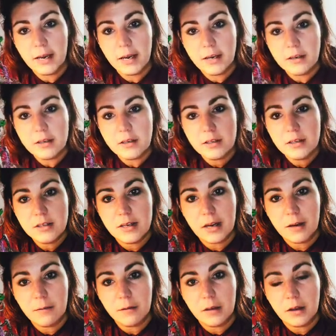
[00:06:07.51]
it
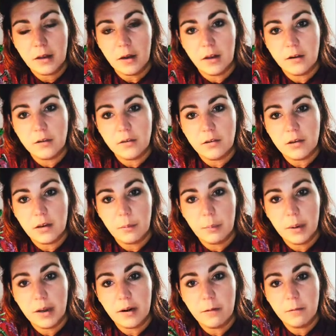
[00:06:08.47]
definitely adds to a
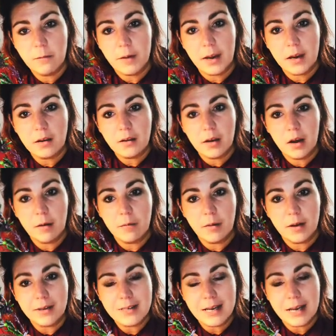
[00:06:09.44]
better effect to have
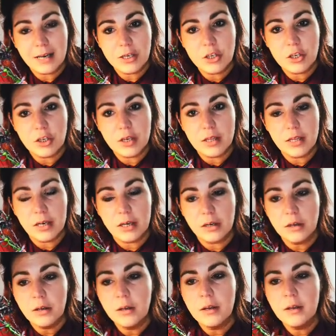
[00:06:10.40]
that texture in there,